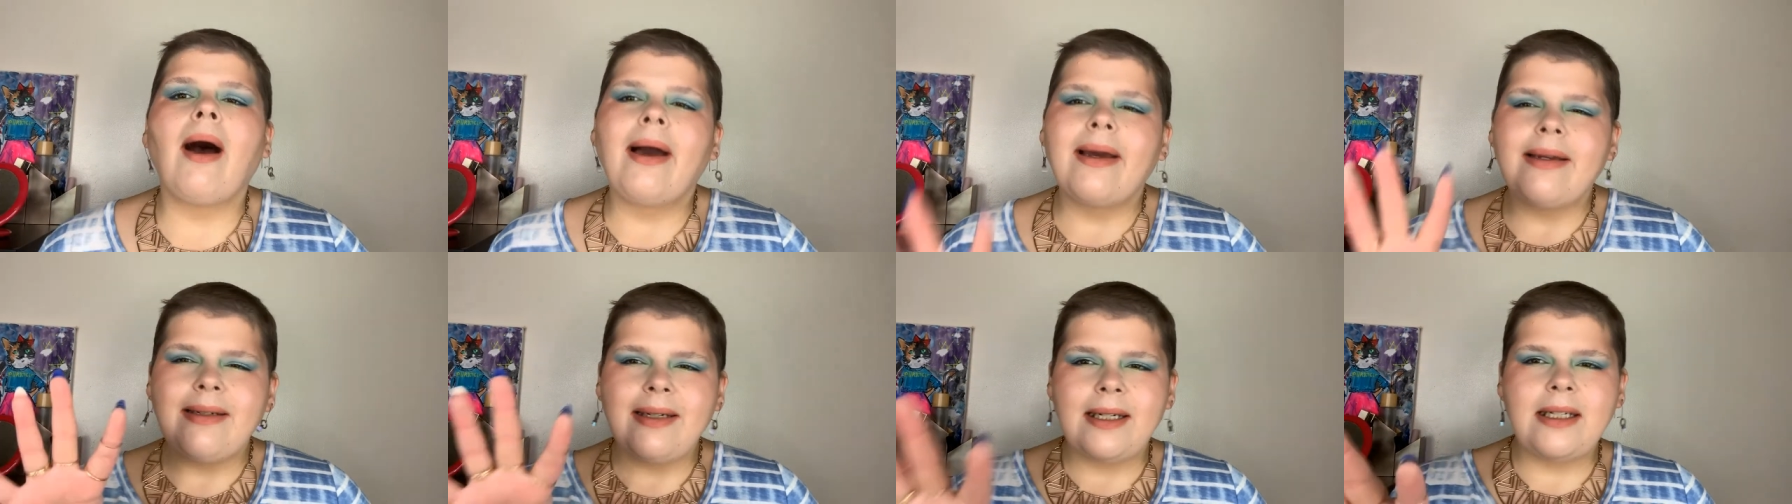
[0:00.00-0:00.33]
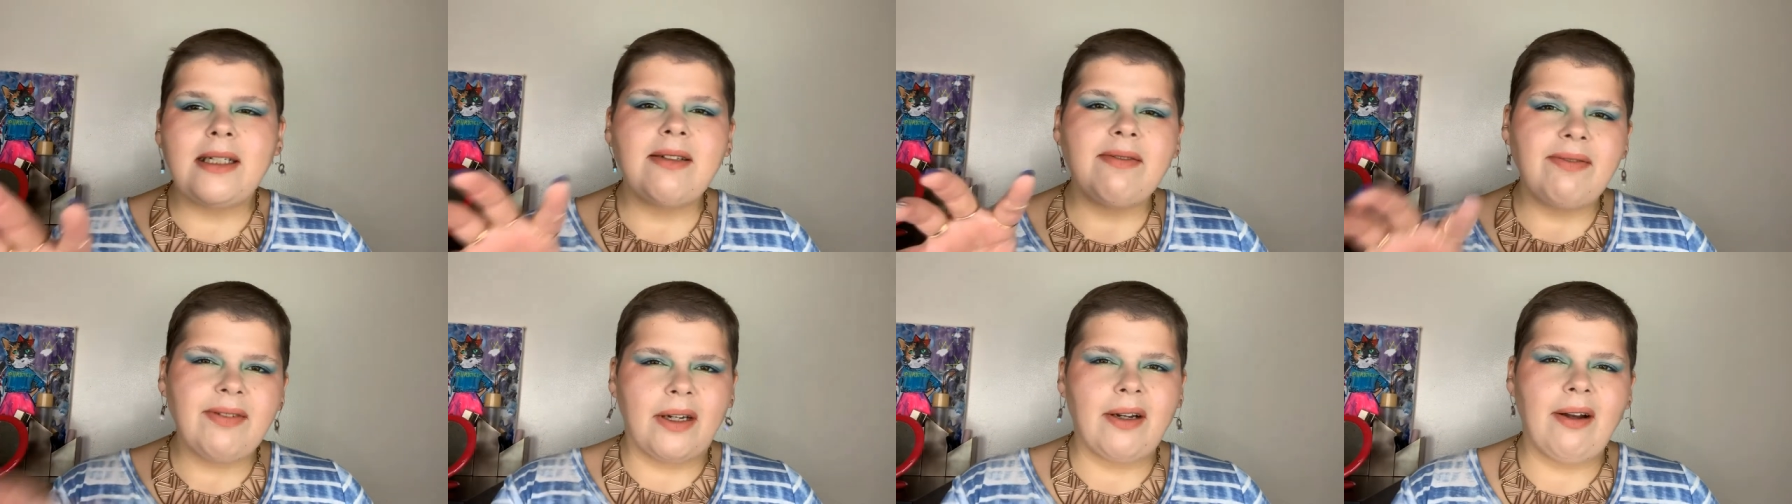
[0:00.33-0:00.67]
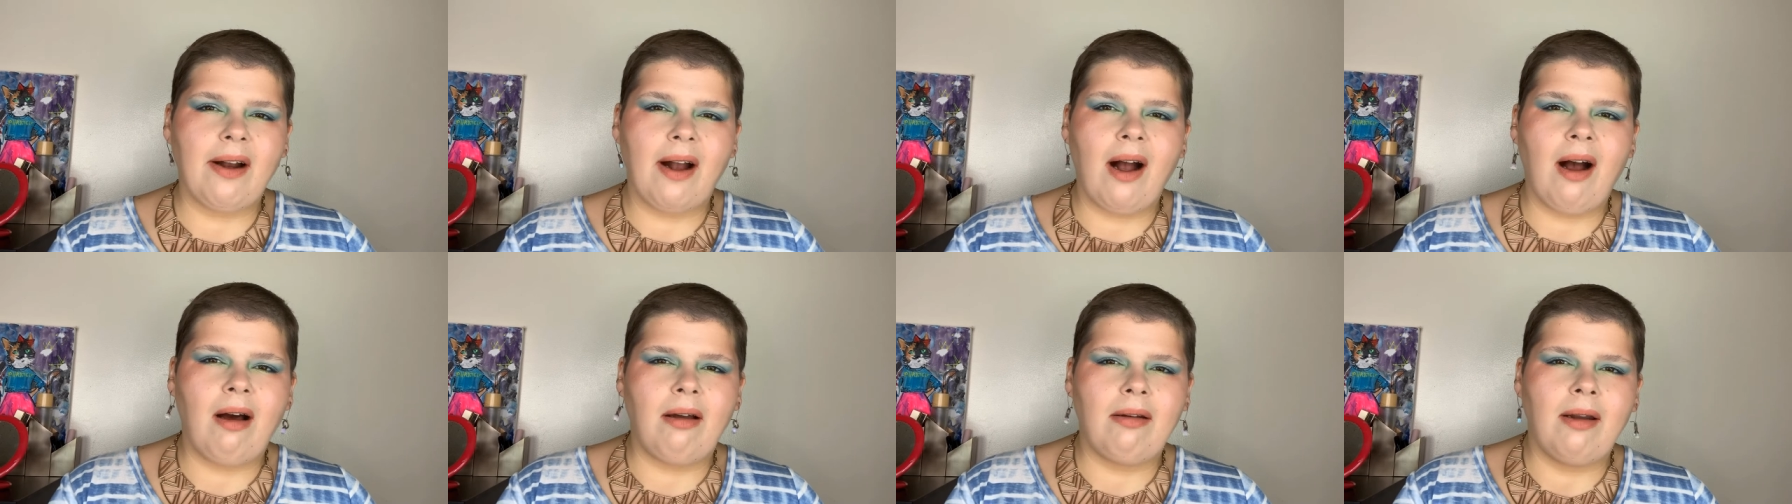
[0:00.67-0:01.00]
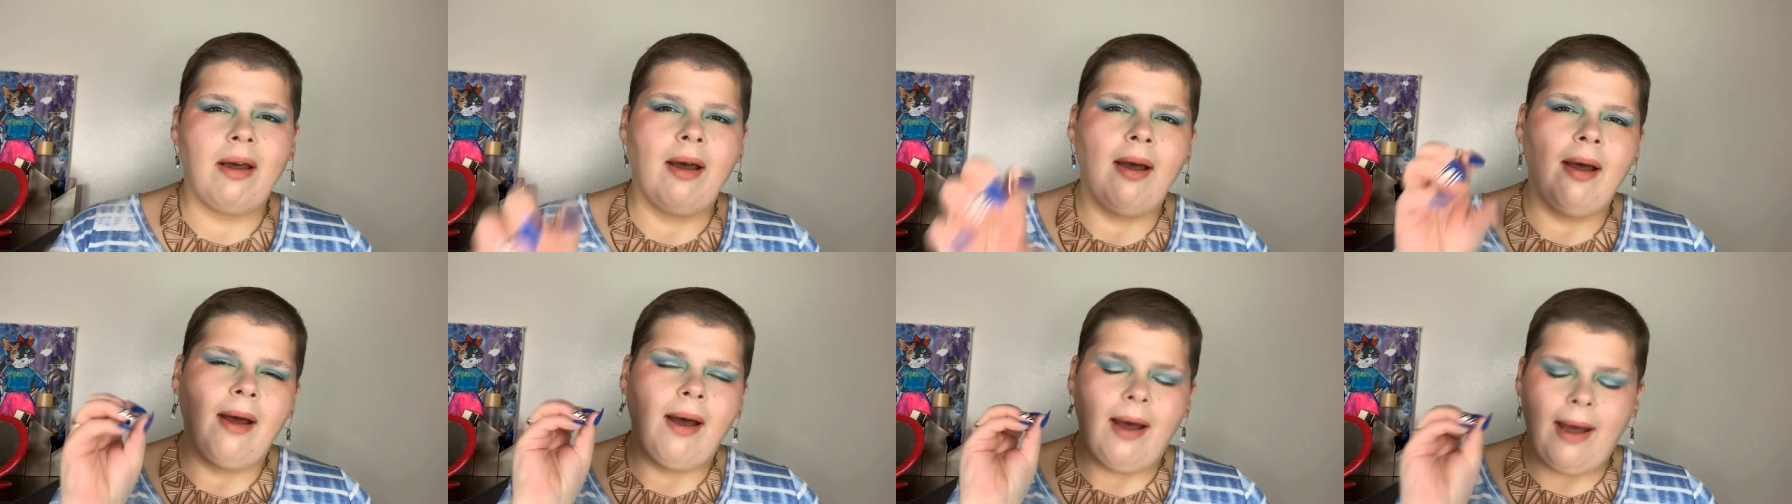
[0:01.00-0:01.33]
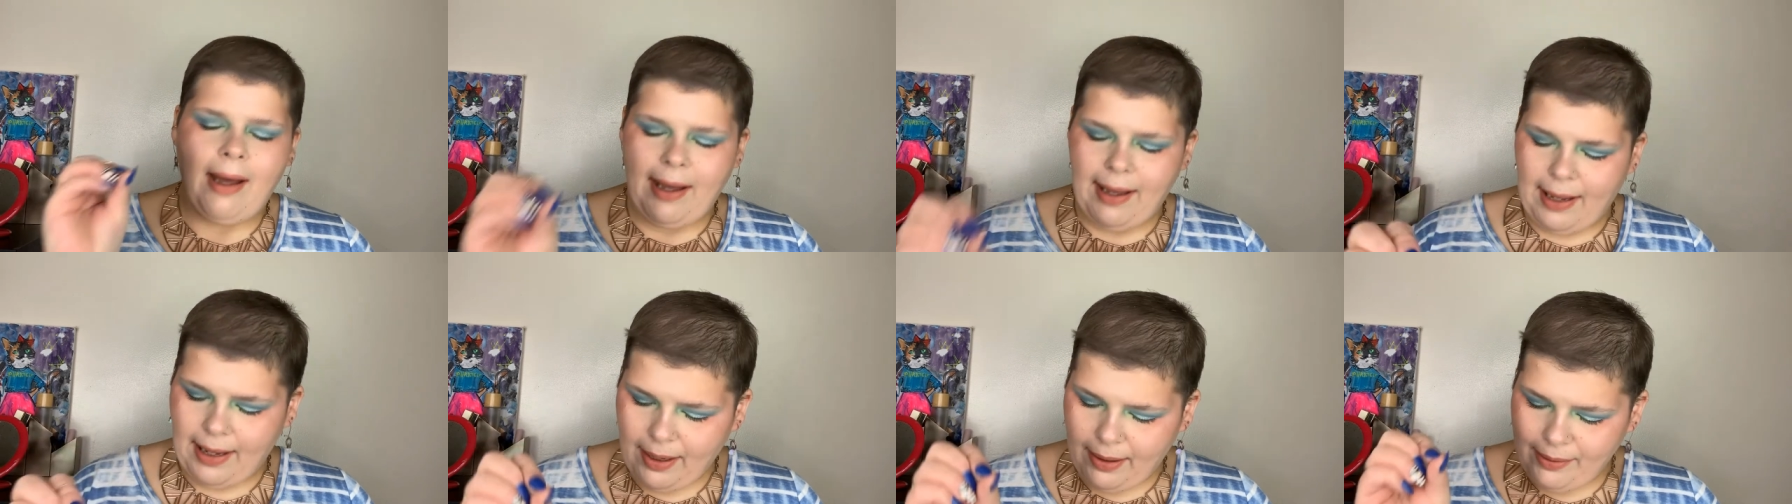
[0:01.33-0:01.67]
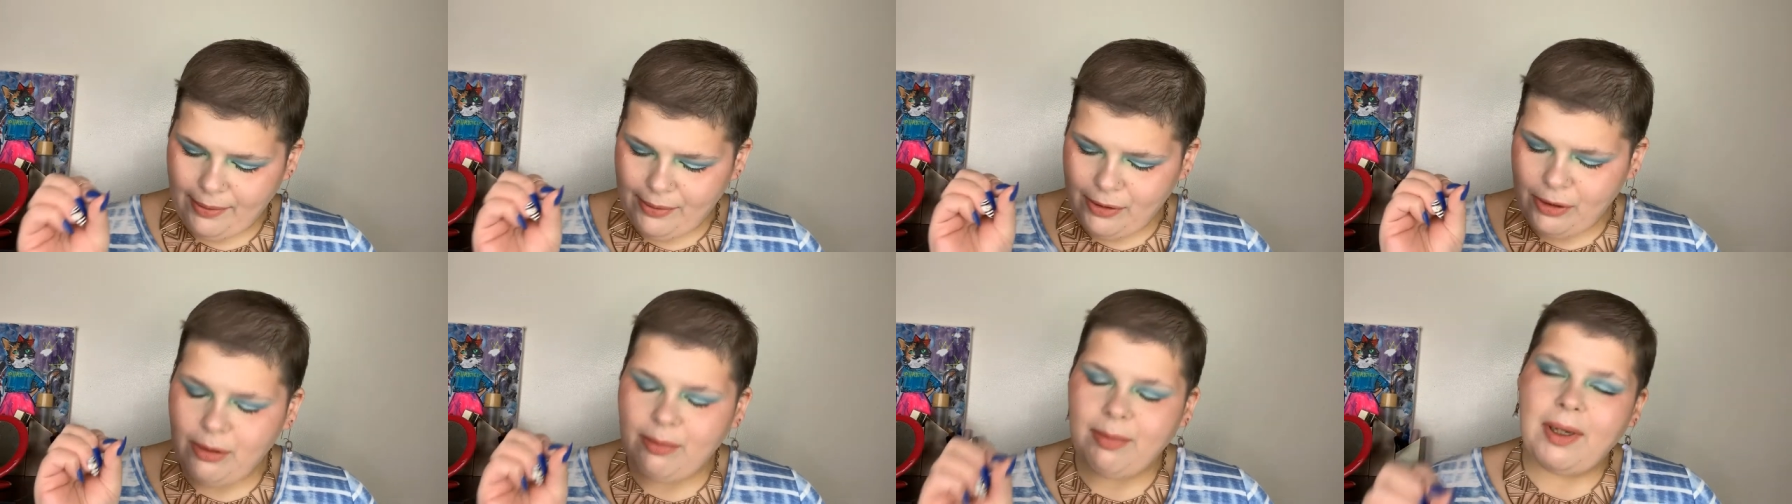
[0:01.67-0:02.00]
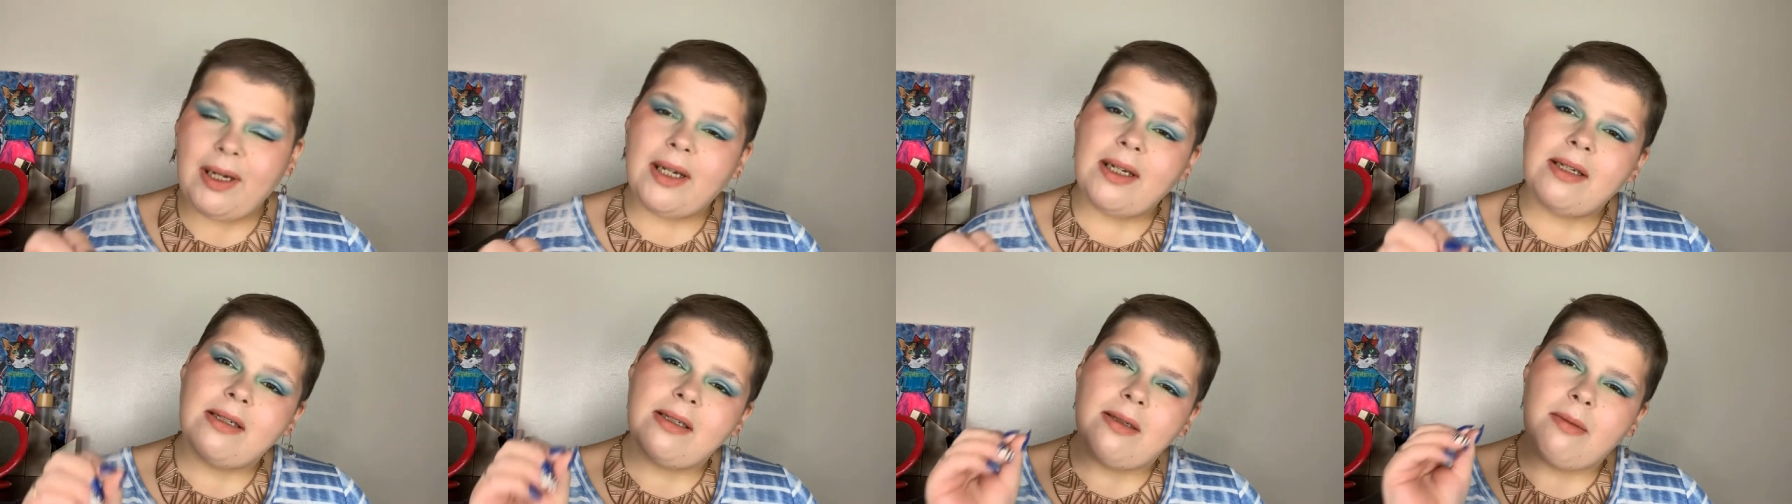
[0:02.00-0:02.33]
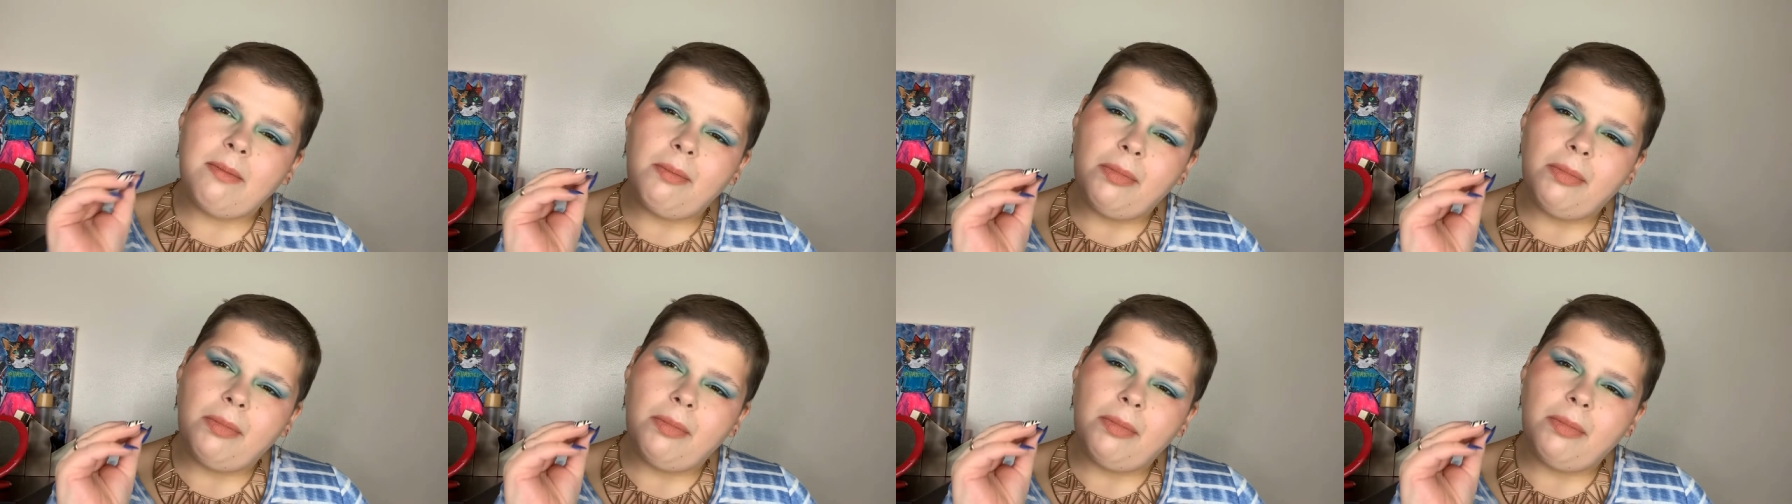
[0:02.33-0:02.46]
I need to figure out how to mix